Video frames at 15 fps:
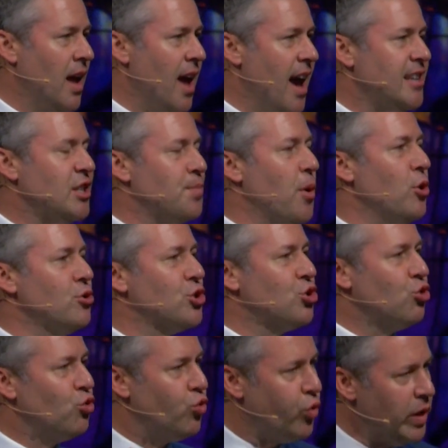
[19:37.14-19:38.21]
as opposed
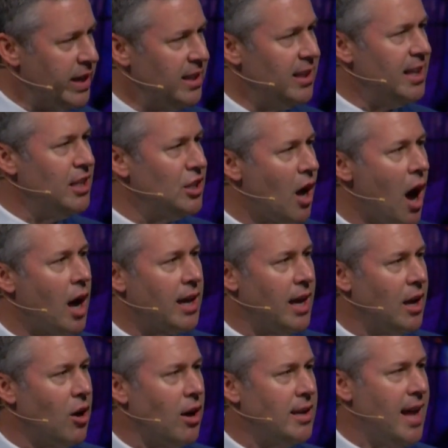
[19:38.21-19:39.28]
to really
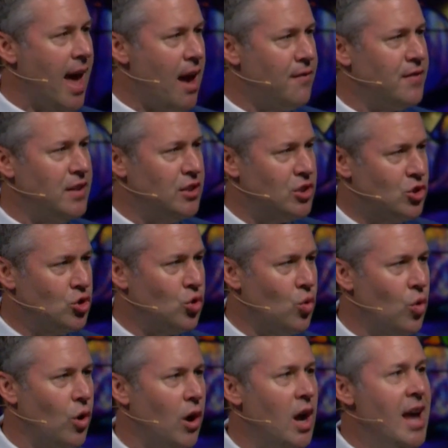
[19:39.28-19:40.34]
knocking on heaven's
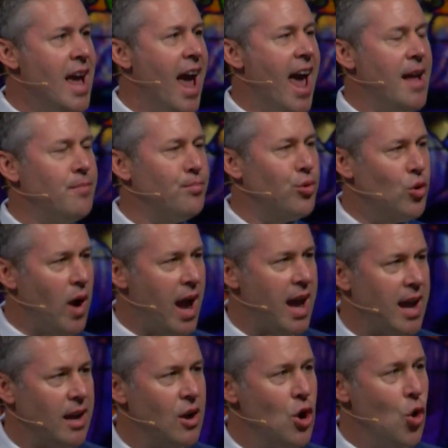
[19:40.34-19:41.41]
door and
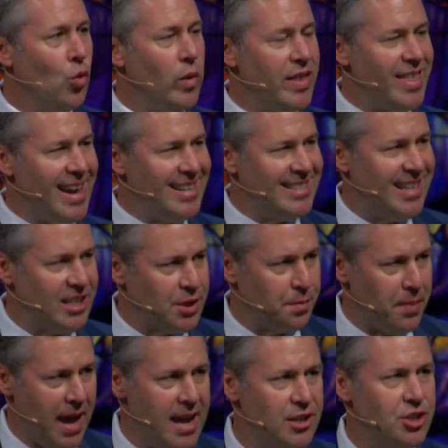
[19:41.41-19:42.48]
praying with
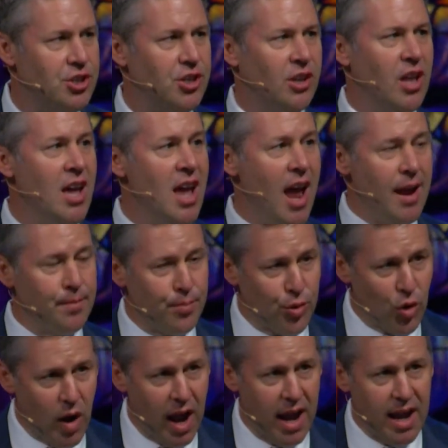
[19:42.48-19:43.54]
anticipation and
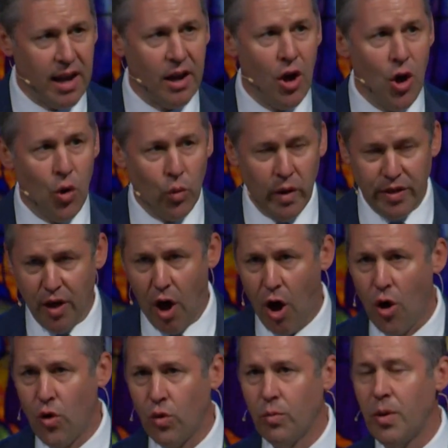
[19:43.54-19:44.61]
praying with
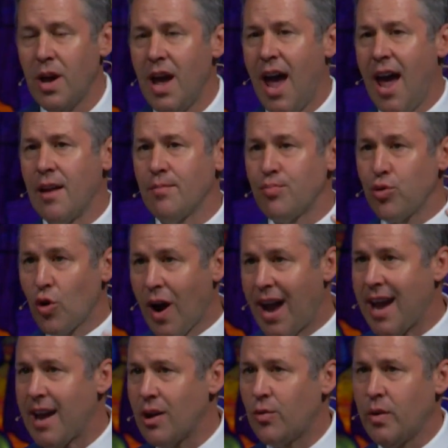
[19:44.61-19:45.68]
hope and
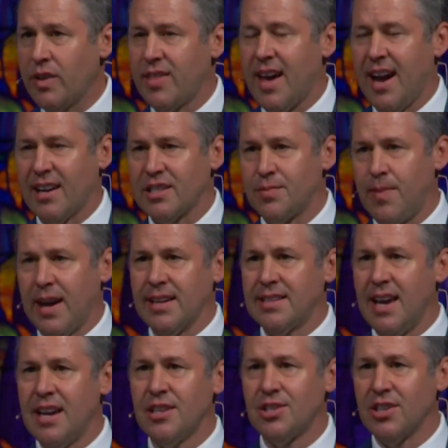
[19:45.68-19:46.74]
praying with
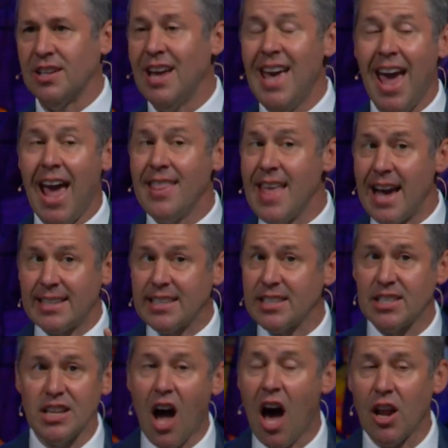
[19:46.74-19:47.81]
expectation. And that
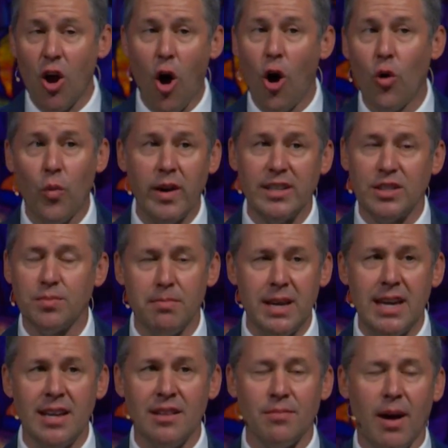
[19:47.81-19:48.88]
does not always
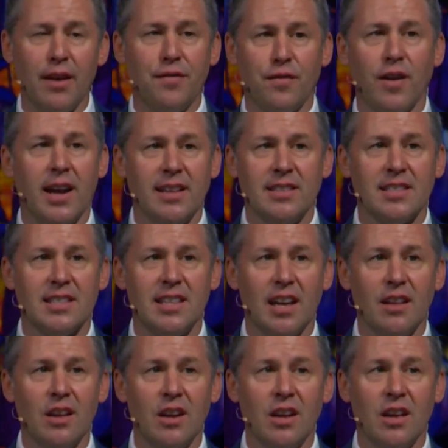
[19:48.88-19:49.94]
mean, my friends,
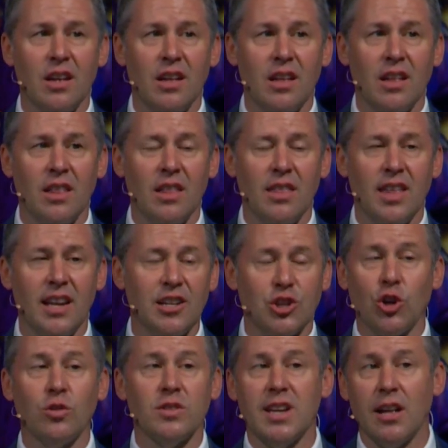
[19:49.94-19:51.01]
that it
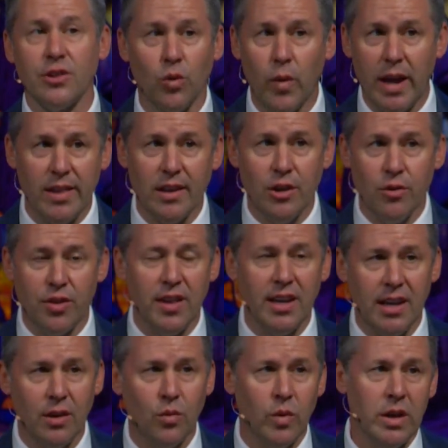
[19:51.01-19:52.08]
turns out the way that you
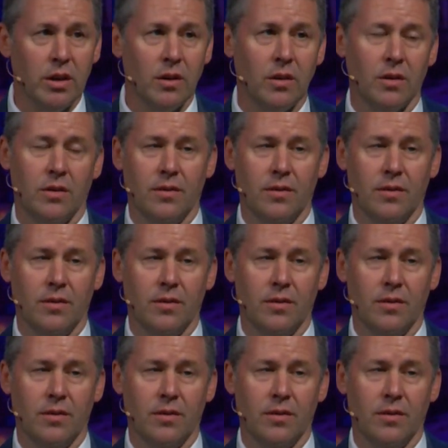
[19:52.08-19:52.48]
think it will.